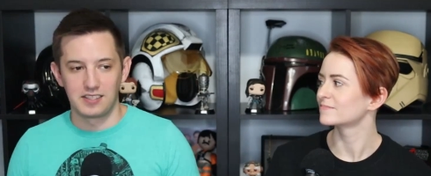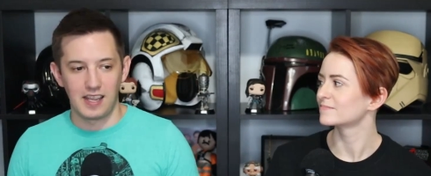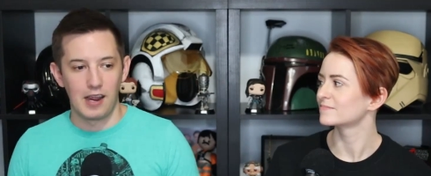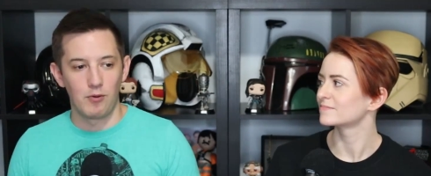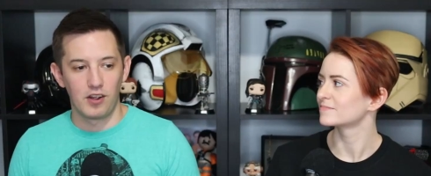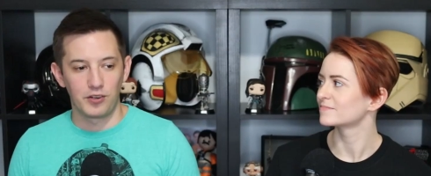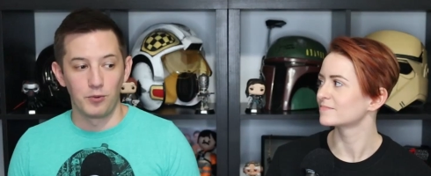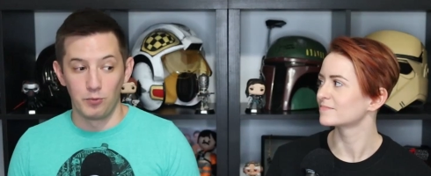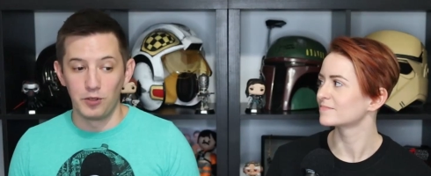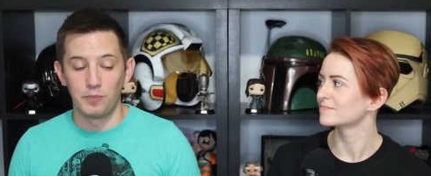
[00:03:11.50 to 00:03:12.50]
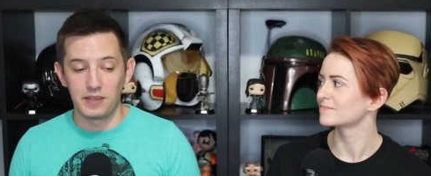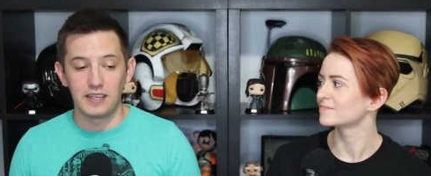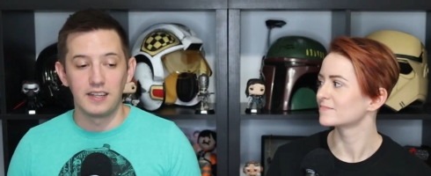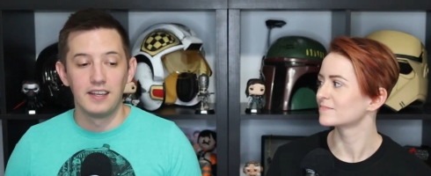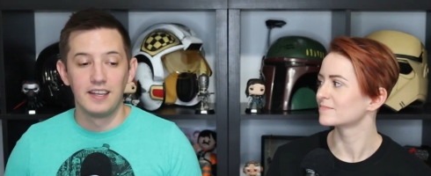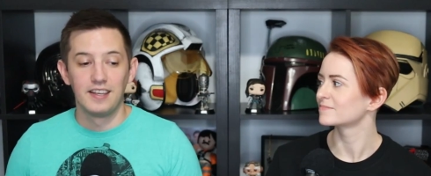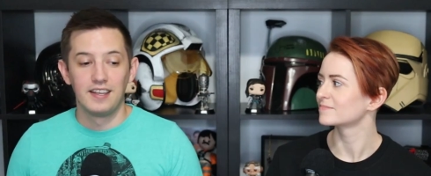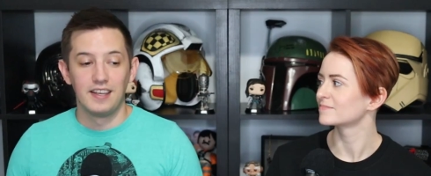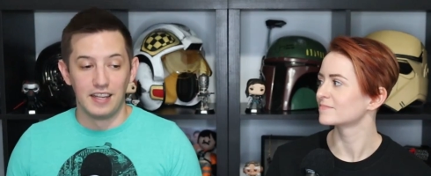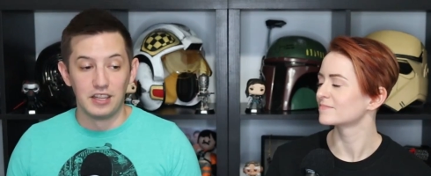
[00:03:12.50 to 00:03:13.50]
Speaker 1: Skywalker will be
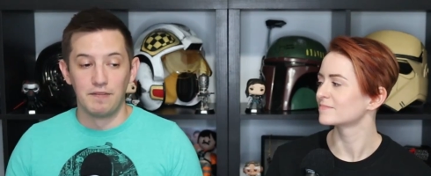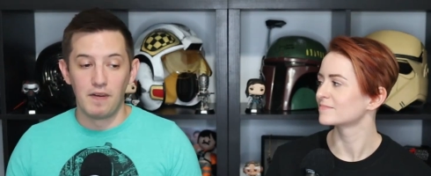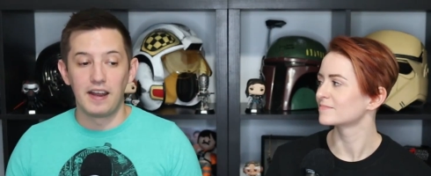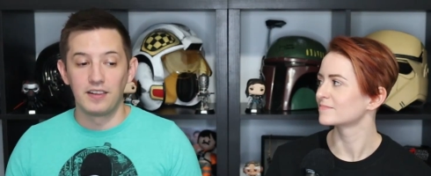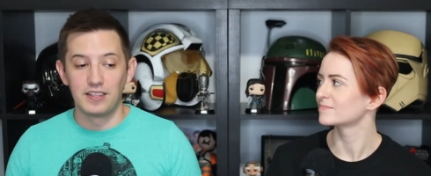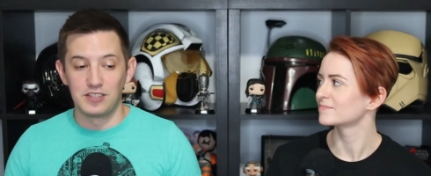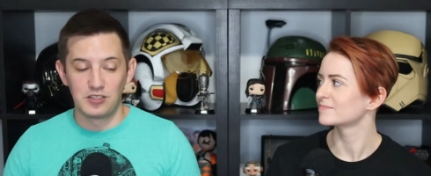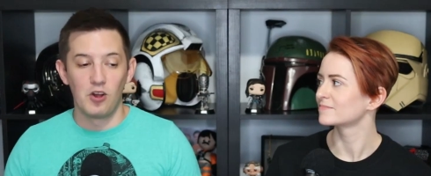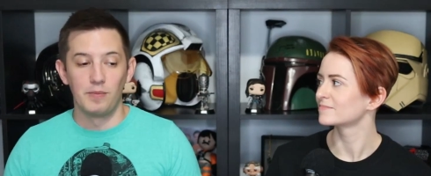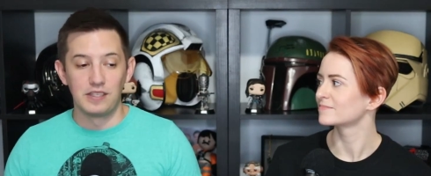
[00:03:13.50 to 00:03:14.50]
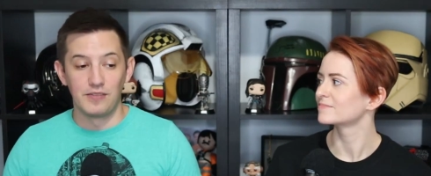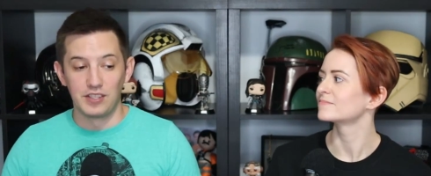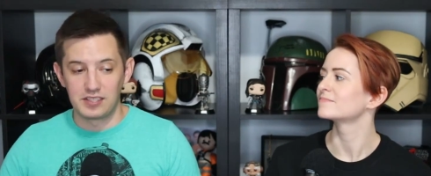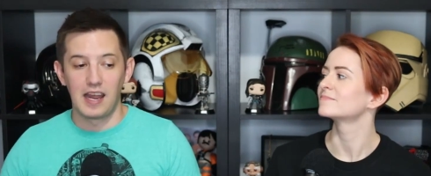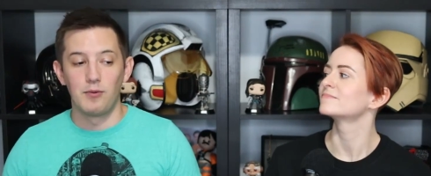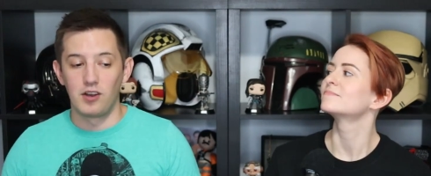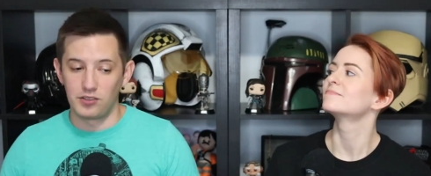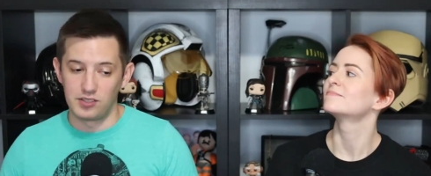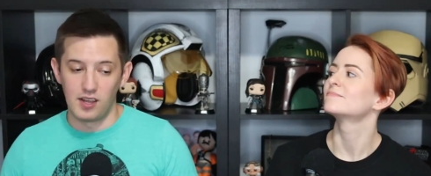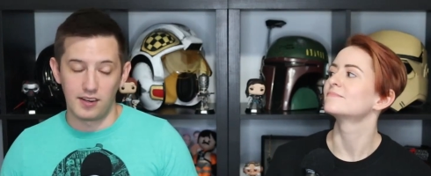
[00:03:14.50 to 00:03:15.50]
in the final installment of the
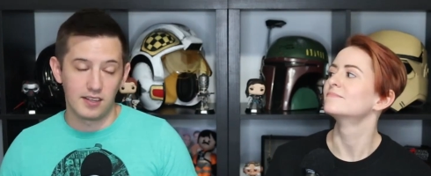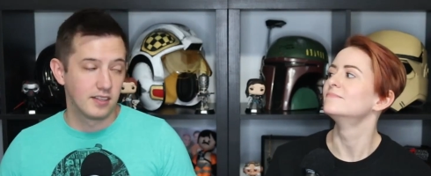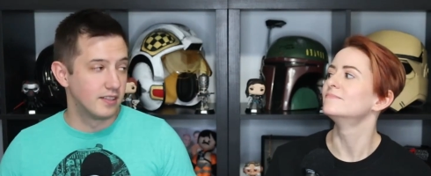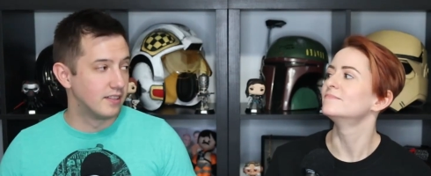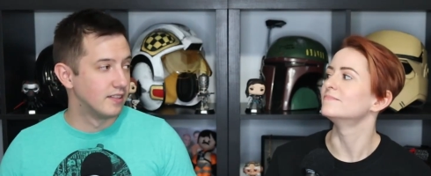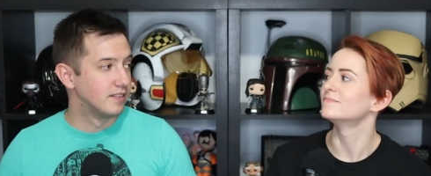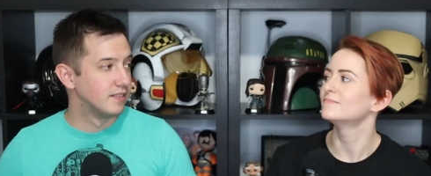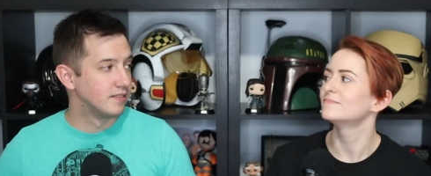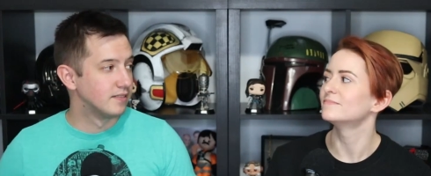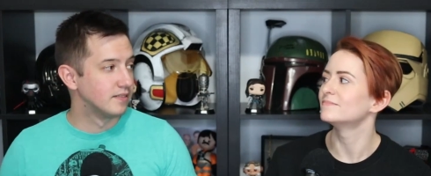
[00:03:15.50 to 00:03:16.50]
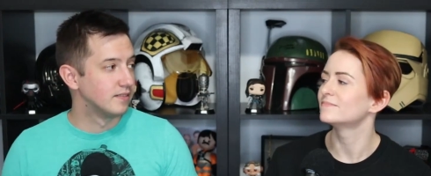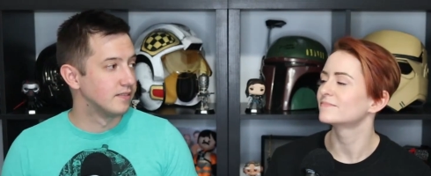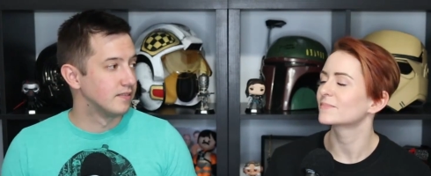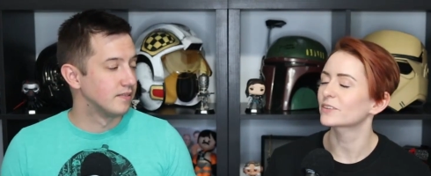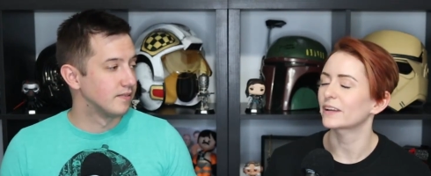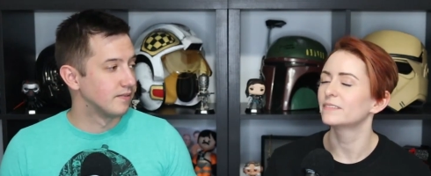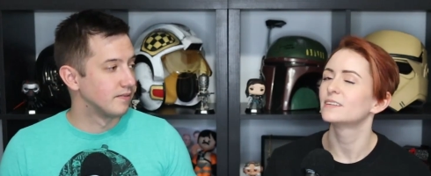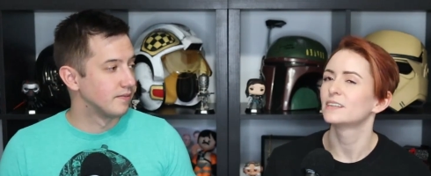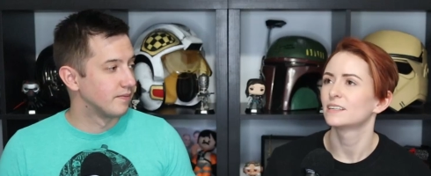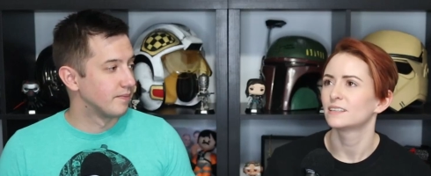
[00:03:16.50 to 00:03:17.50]
Skywalker saga.
Speaker 2: Okay.
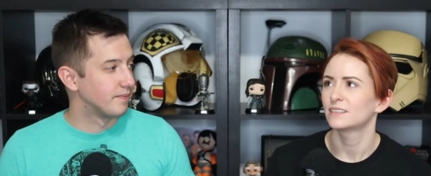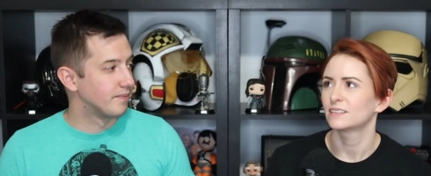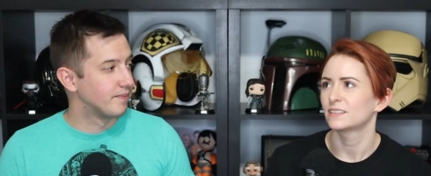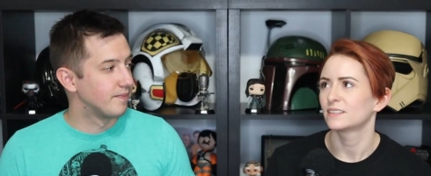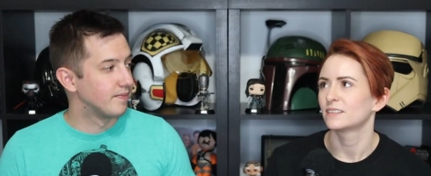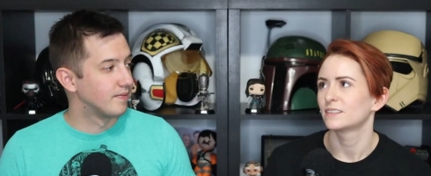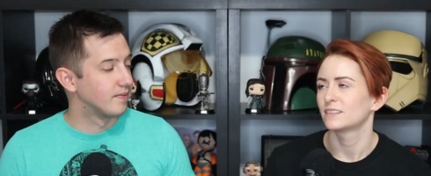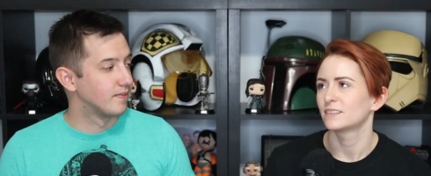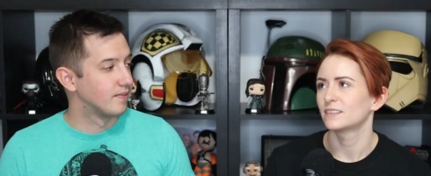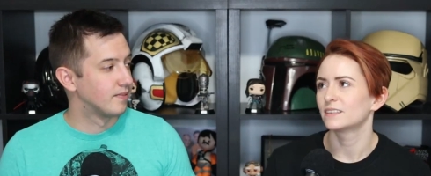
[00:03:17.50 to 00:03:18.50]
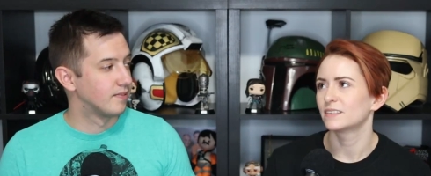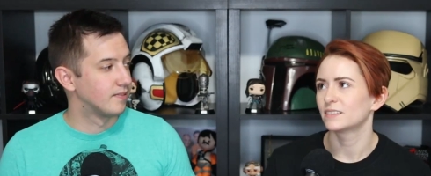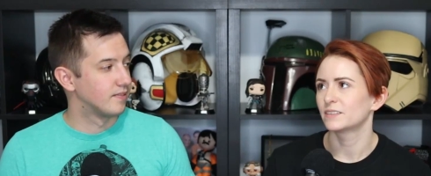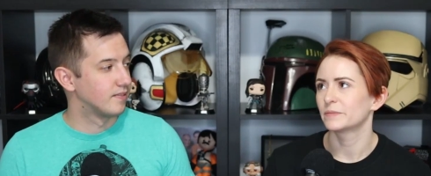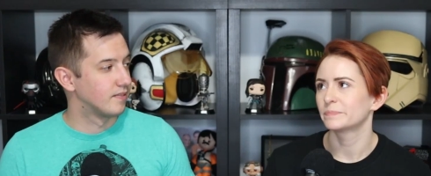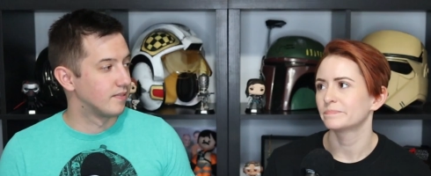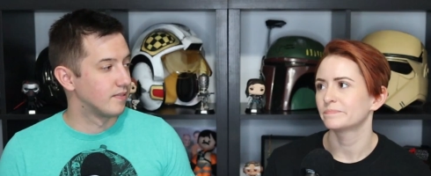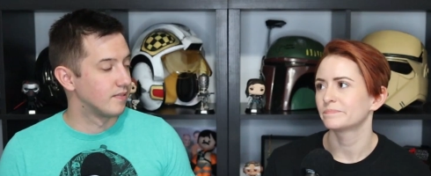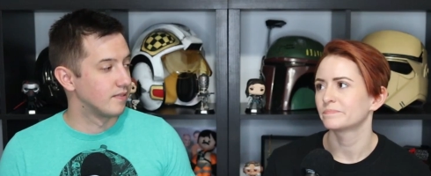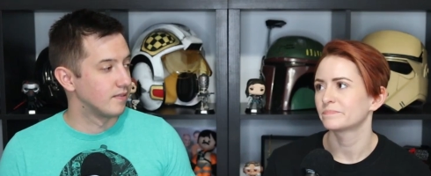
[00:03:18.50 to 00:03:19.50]

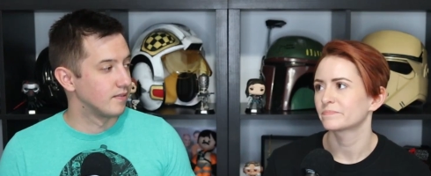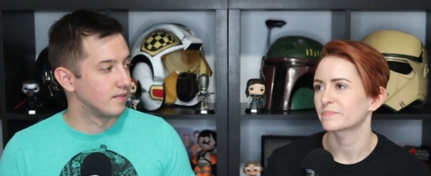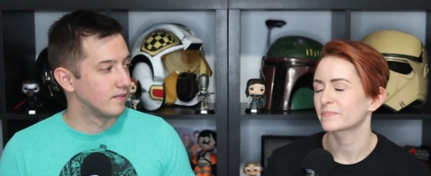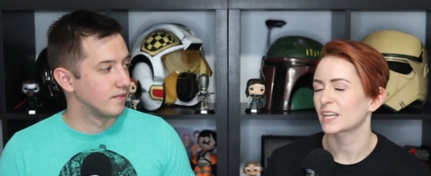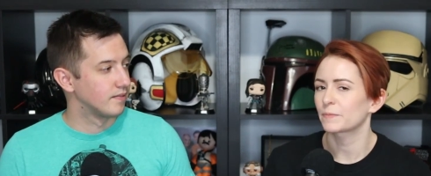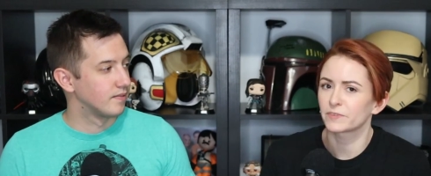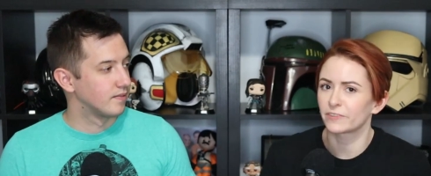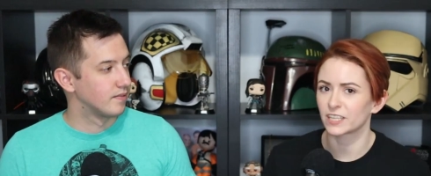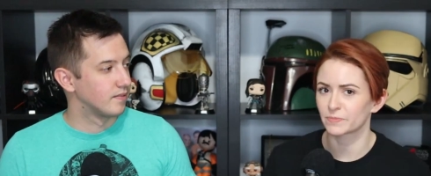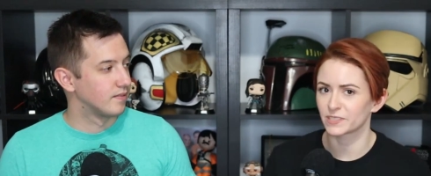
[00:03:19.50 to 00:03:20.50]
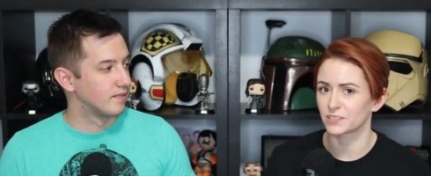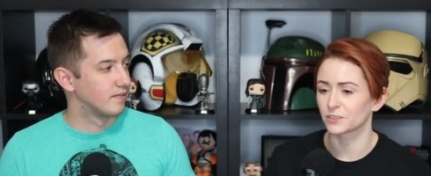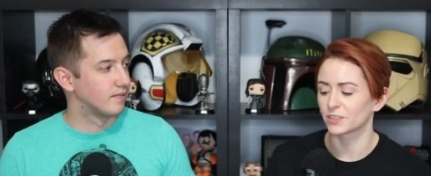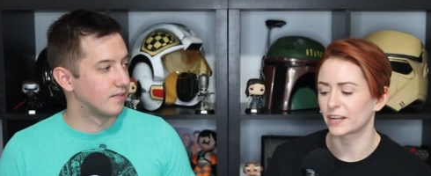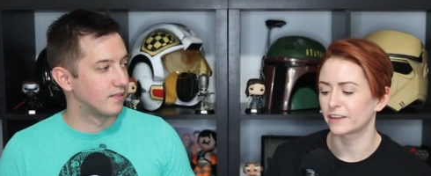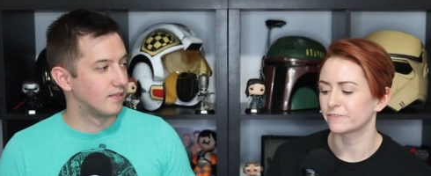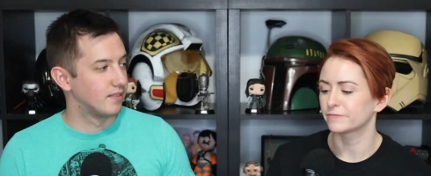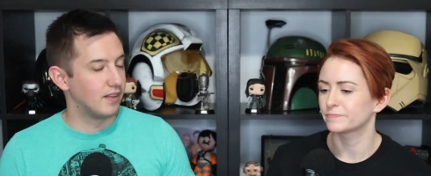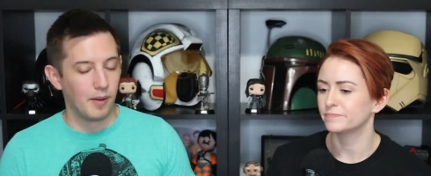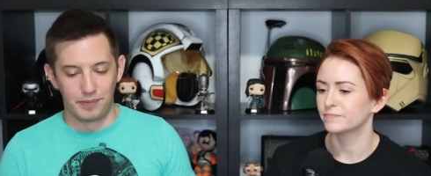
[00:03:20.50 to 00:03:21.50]
Captain Phasma's still
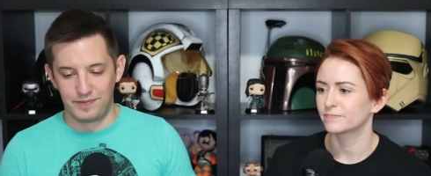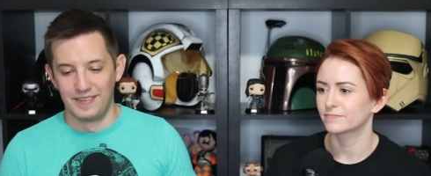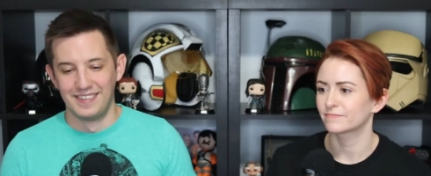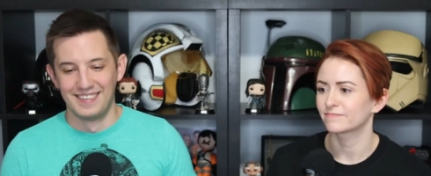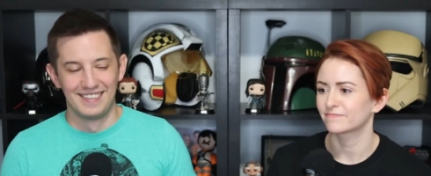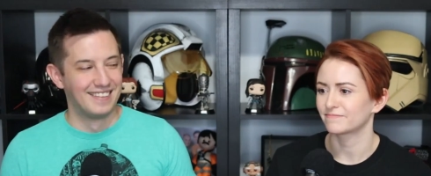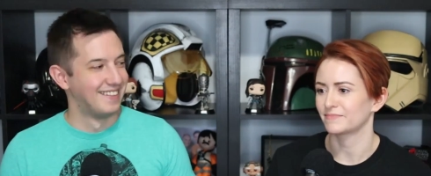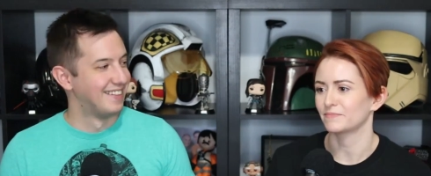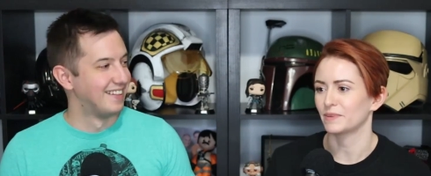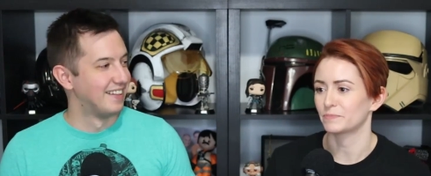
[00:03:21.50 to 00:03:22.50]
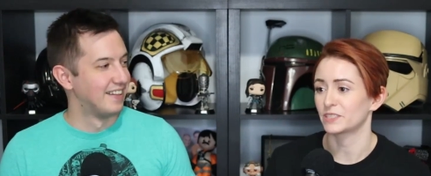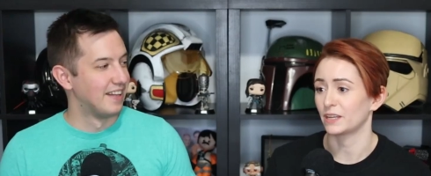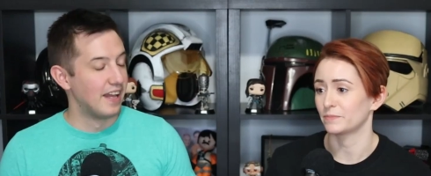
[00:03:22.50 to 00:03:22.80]
alive. I'm